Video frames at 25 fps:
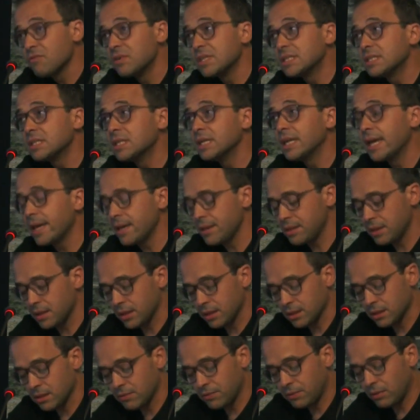
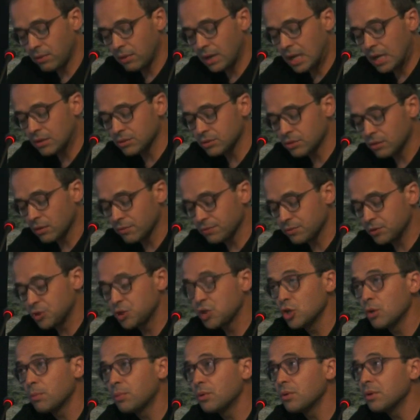Investigating the fallout
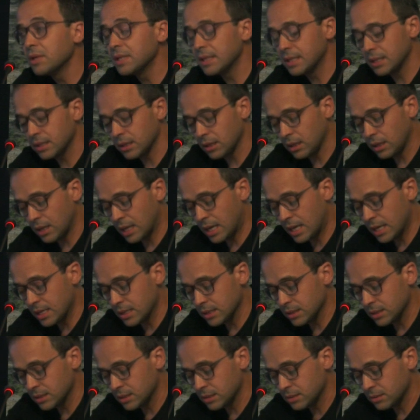of geopolitical
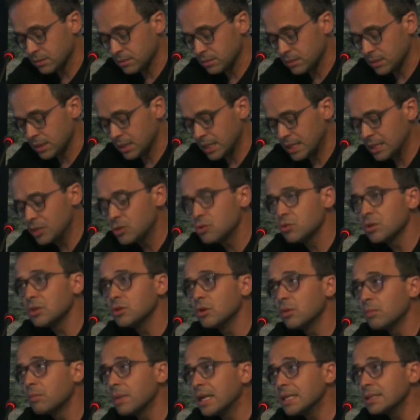lines
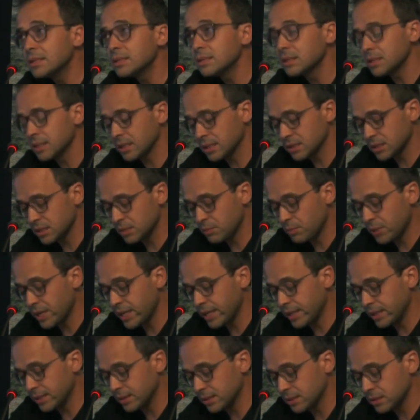into a domestic
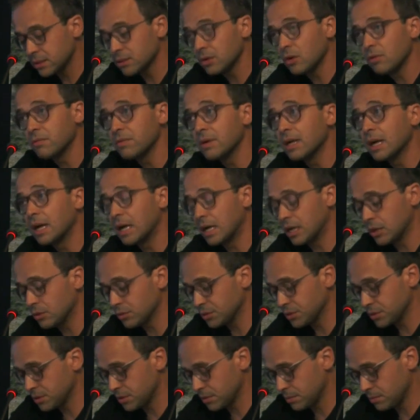space of a
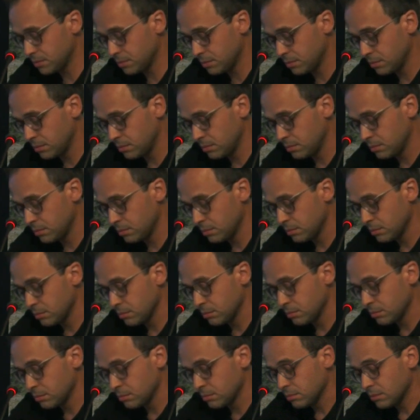house,
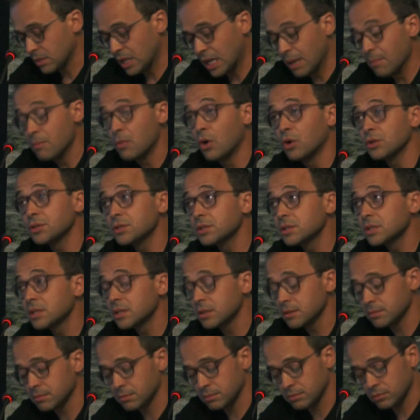a
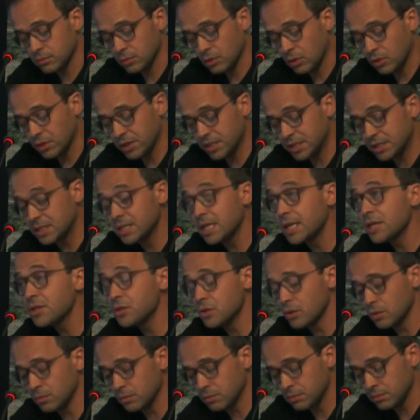mosque, or a
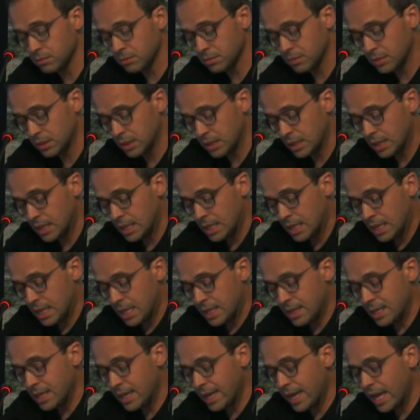stadium,
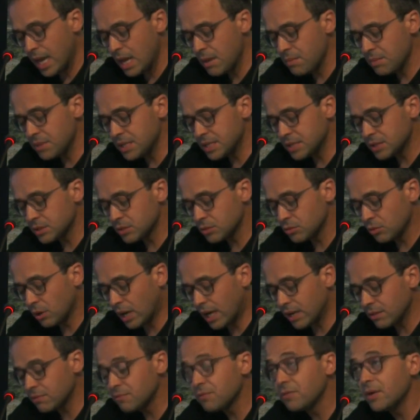the aim is
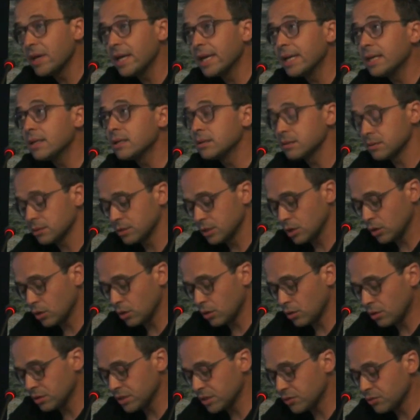to unveil
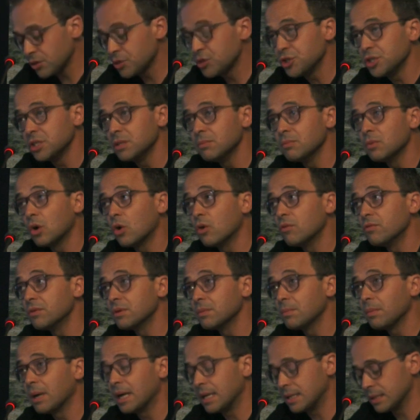the colonial regime
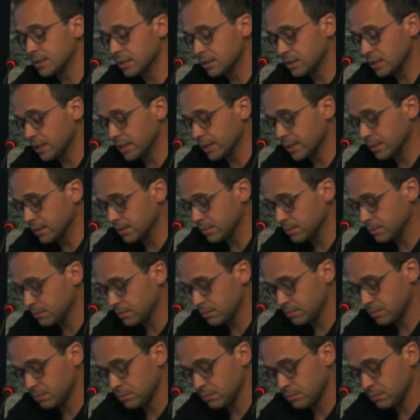over Palestine.